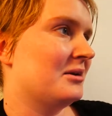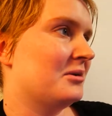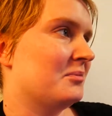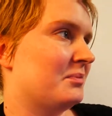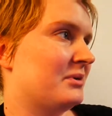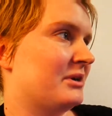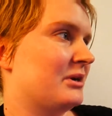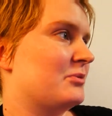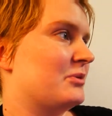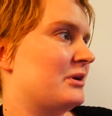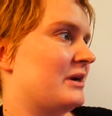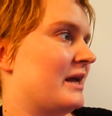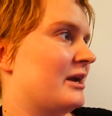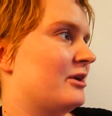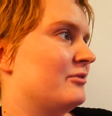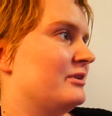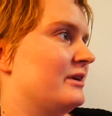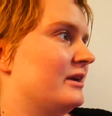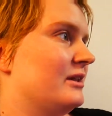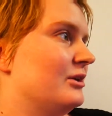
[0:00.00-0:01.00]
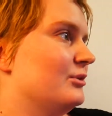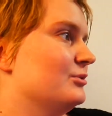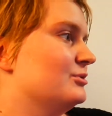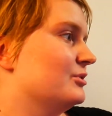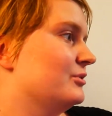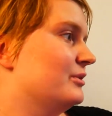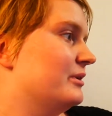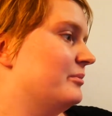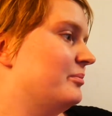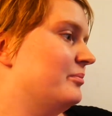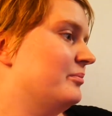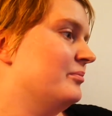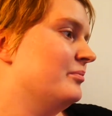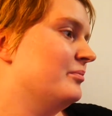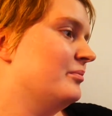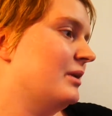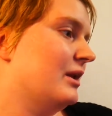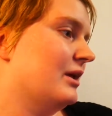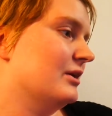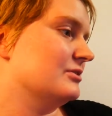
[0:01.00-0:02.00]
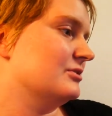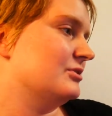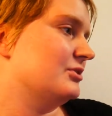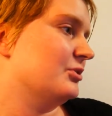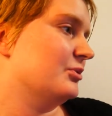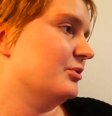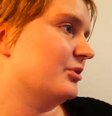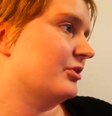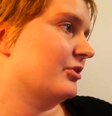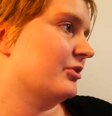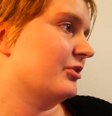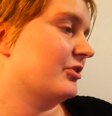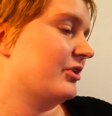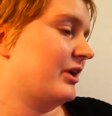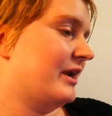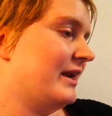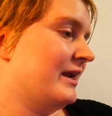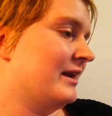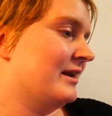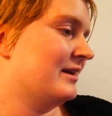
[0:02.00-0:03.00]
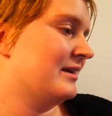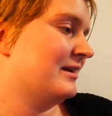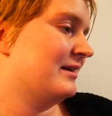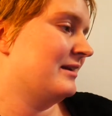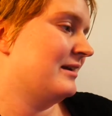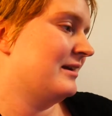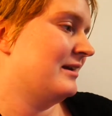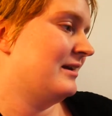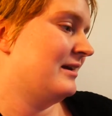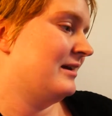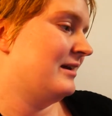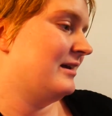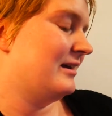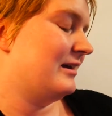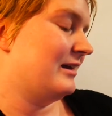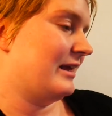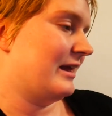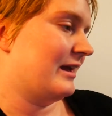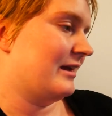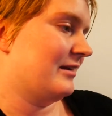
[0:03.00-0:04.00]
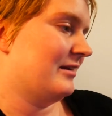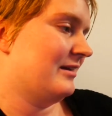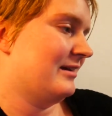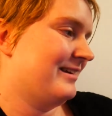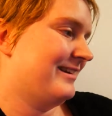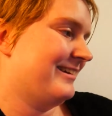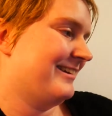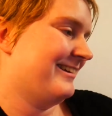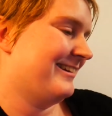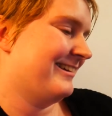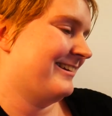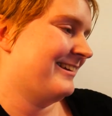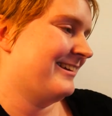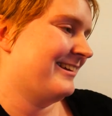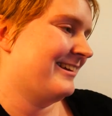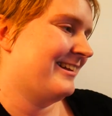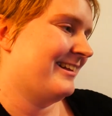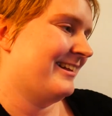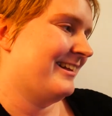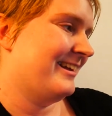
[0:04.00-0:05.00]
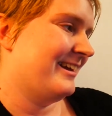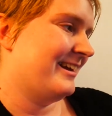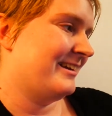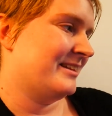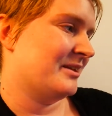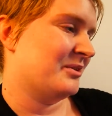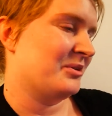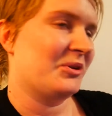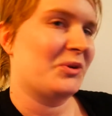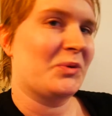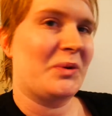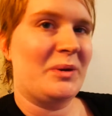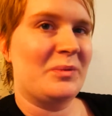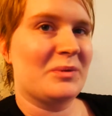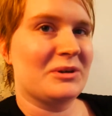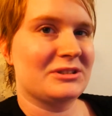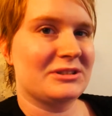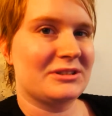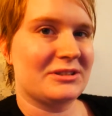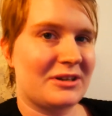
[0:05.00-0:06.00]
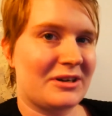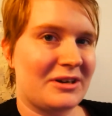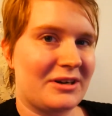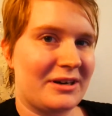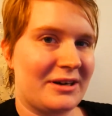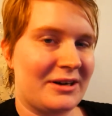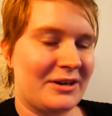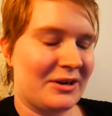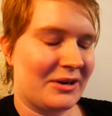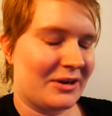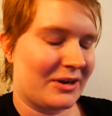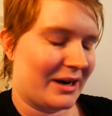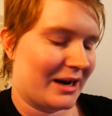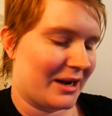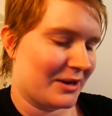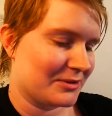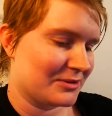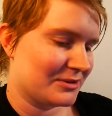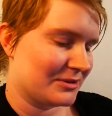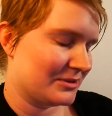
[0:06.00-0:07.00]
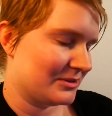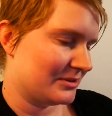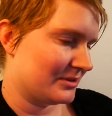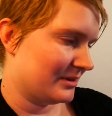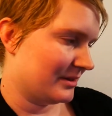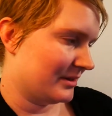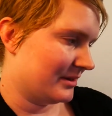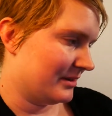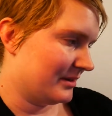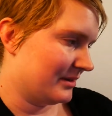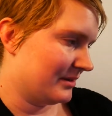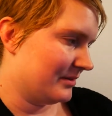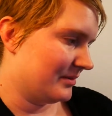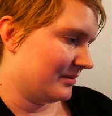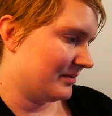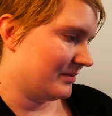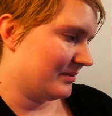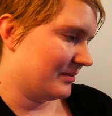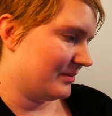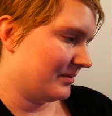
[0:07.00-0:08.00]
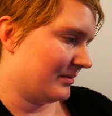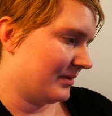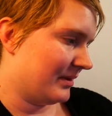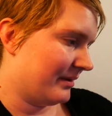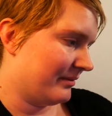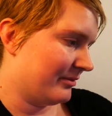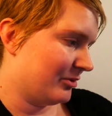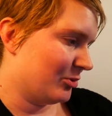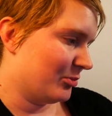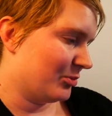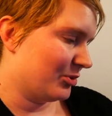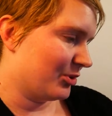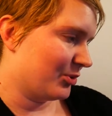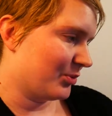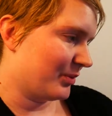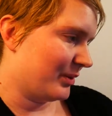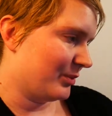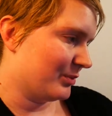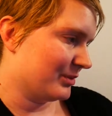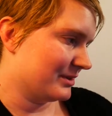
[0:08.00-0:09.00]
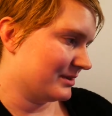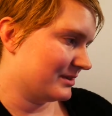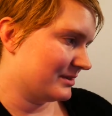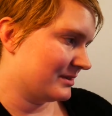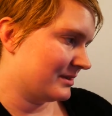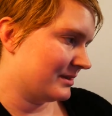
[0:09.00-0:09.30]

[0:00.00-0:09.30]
But I ran out of yellow, so the last two are green again. And now the green ones are out. I have no more green ones.